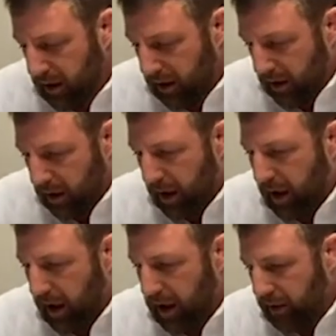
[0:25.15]
of
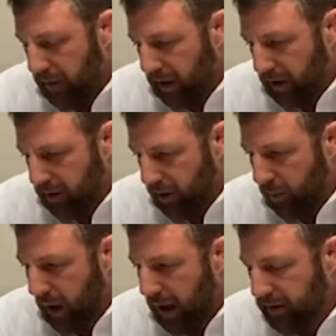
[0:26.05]
hay about the
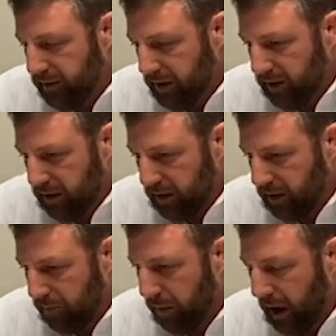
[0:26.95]
rising
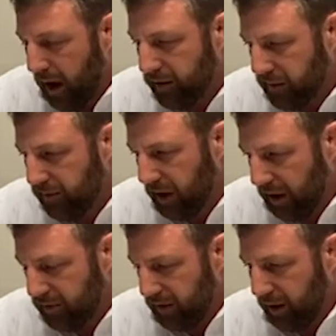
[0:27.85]
positive
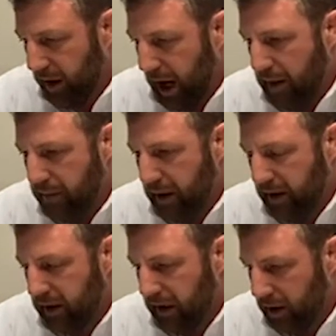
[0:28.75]
tests that are
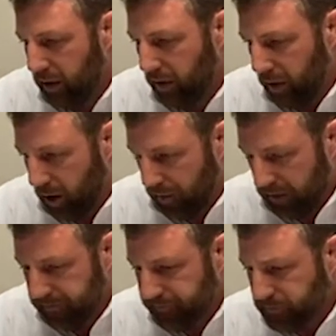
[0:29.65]
happening in Oklahoma.